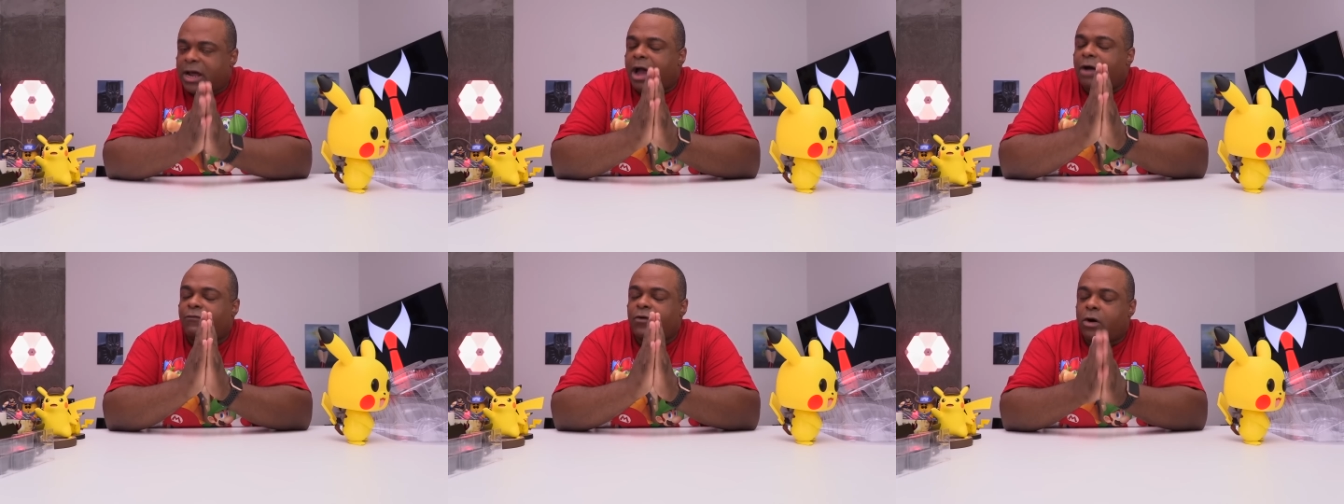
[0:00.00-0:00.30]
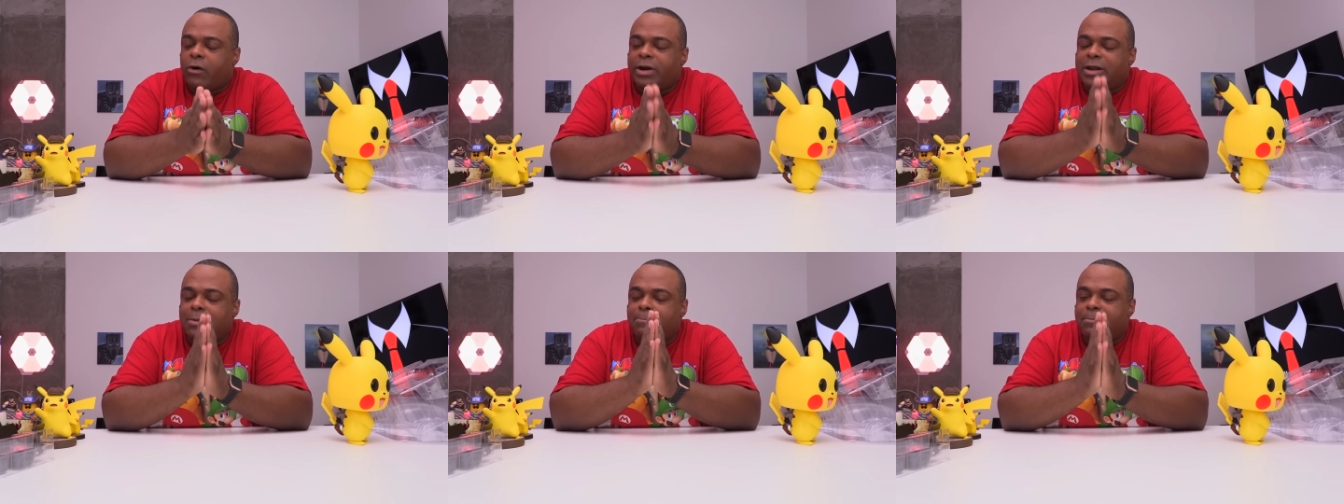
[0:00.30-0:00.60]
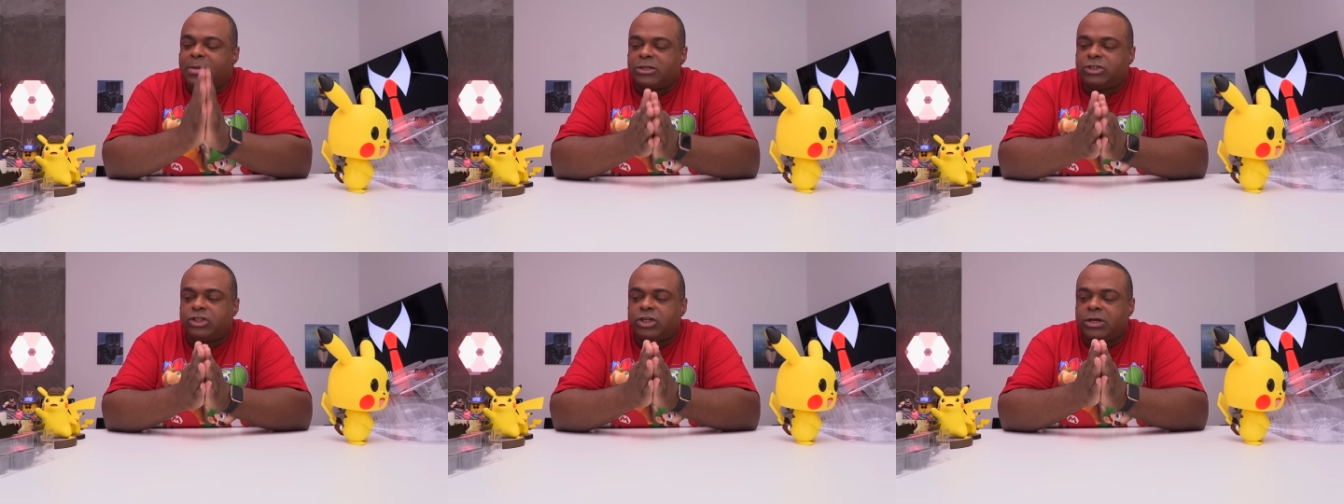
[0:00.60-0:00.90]
I've already
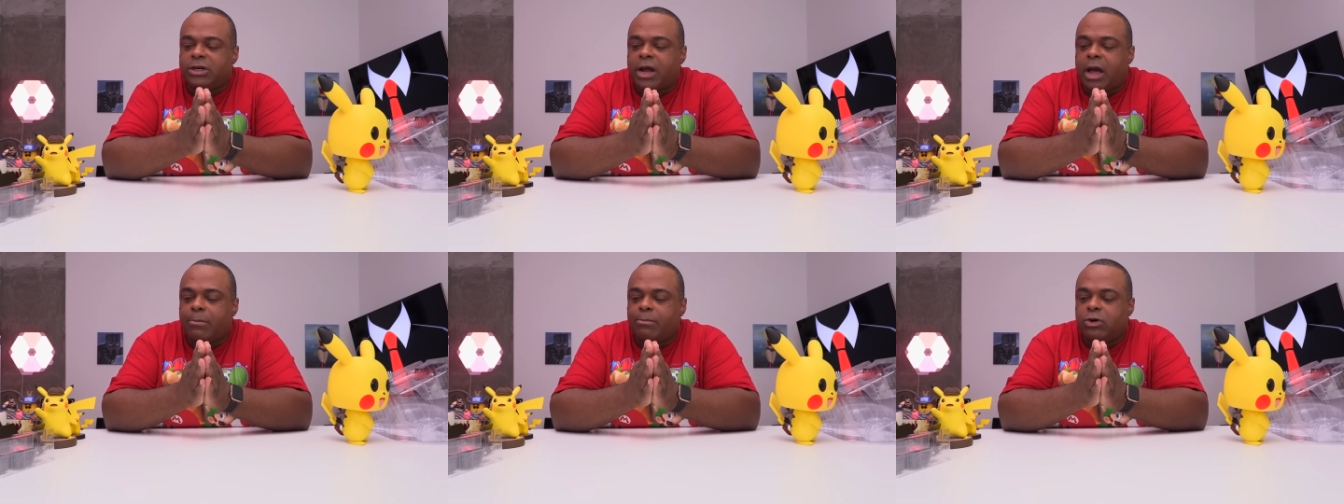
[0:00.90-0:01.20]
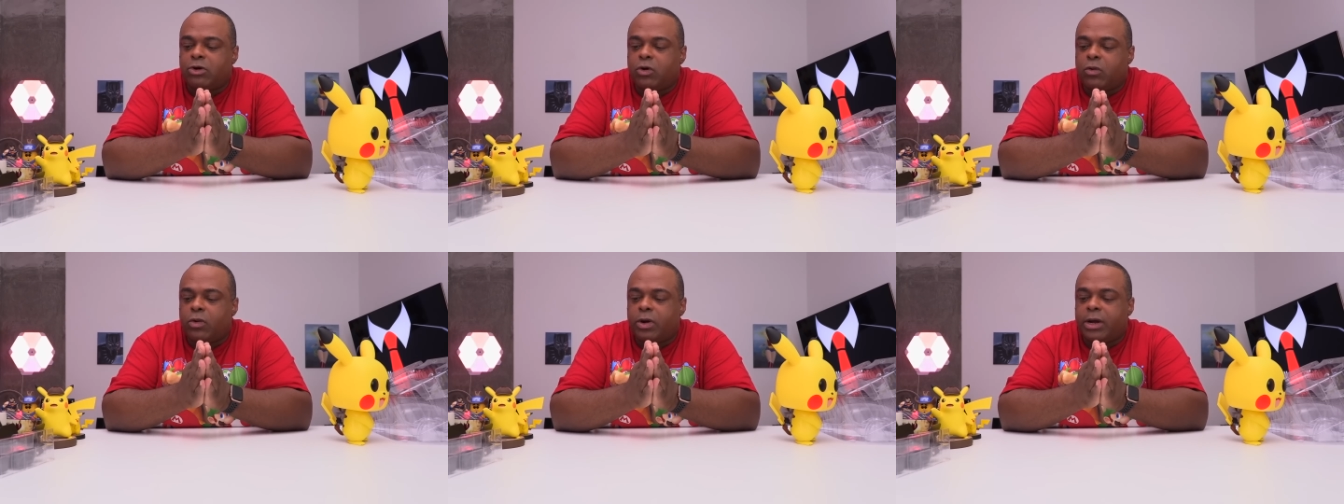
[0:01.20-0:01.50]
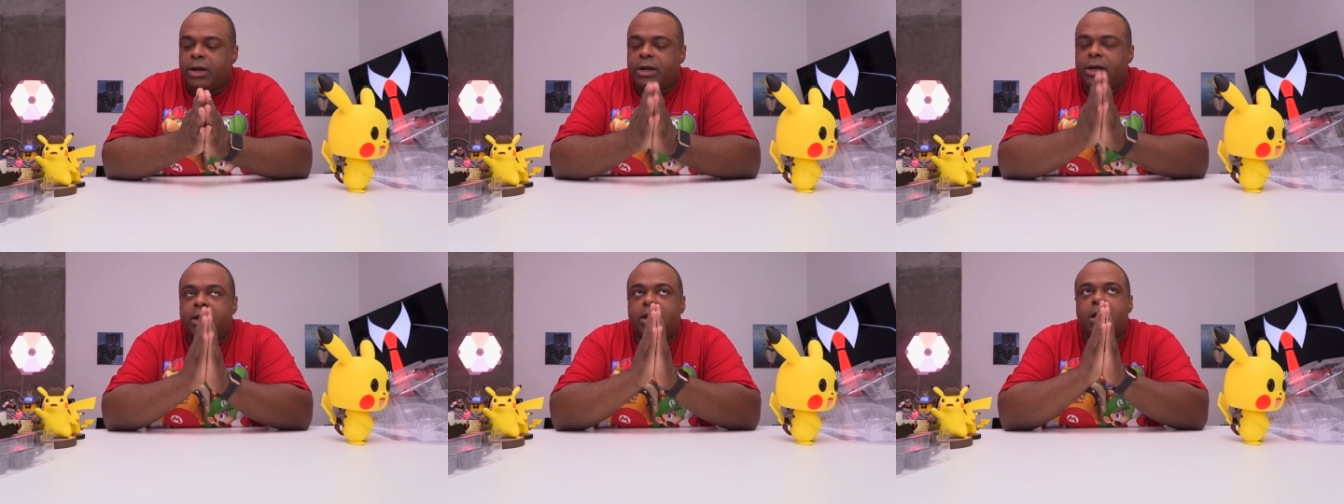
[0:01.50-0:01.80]
mentioned I'm
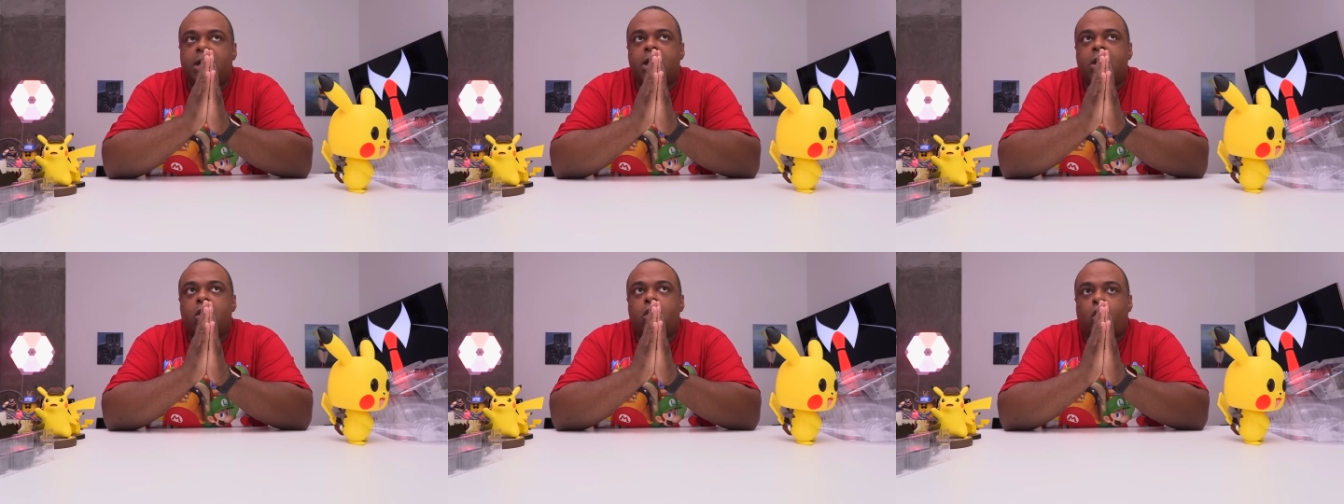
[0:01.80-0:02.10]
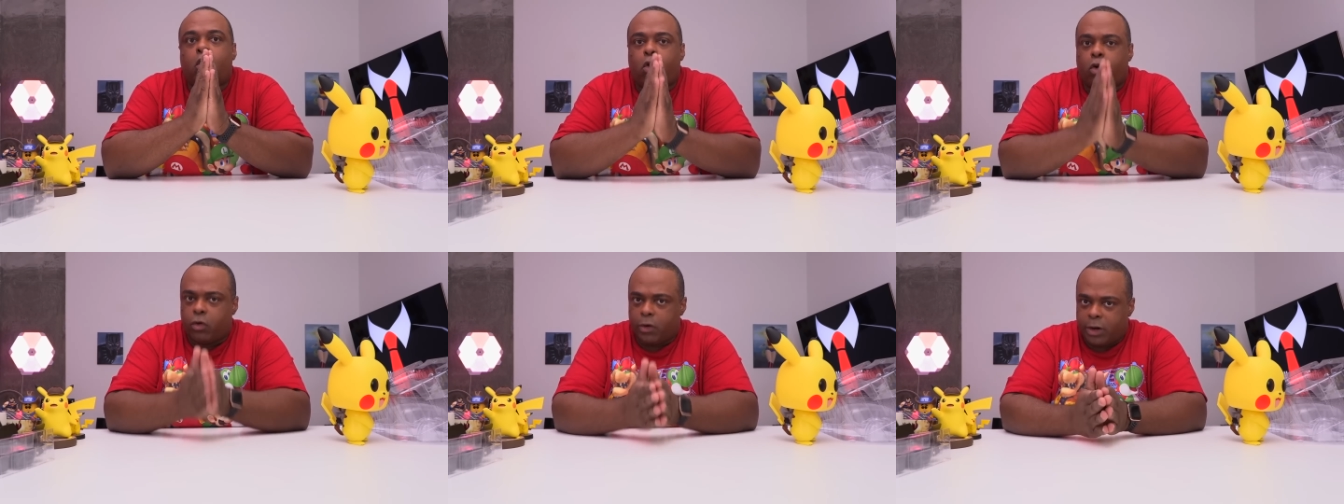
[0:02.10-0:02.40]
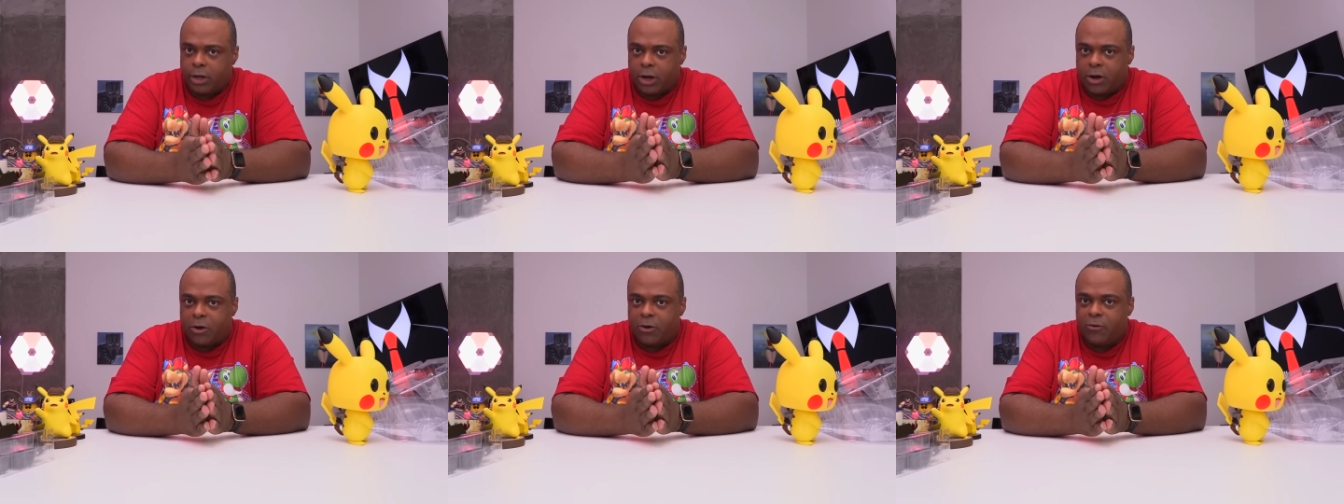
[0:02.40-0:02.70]
doing
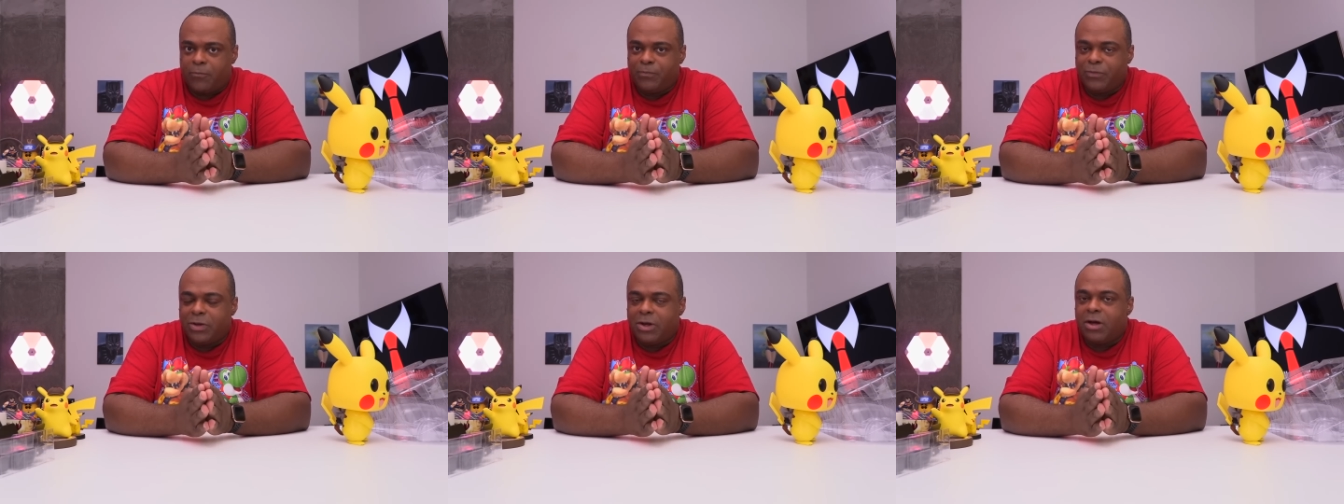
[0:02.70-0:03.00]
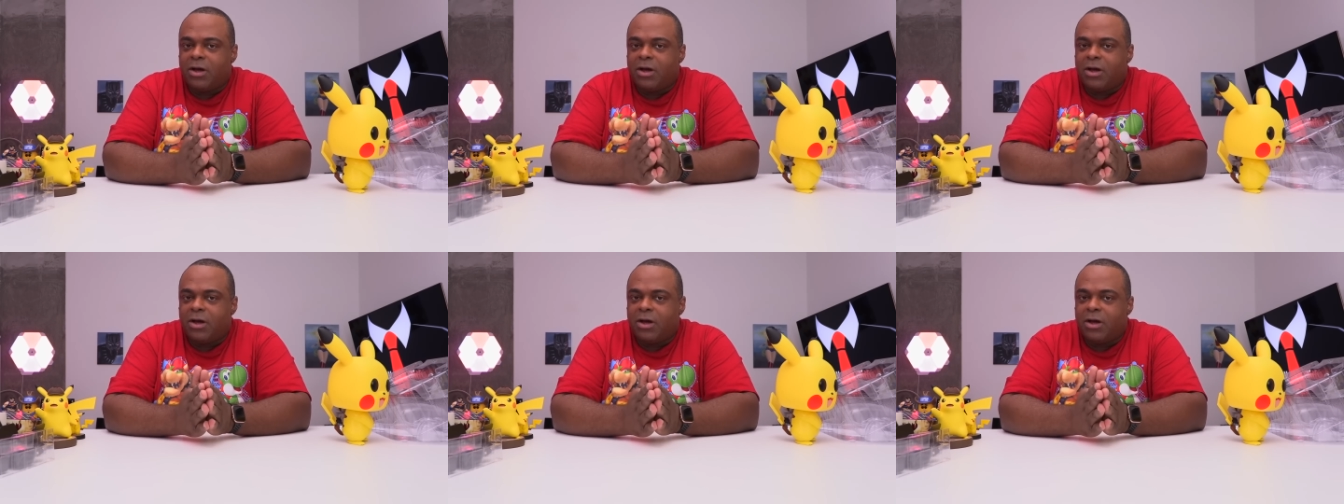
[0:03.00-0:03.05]
Oreo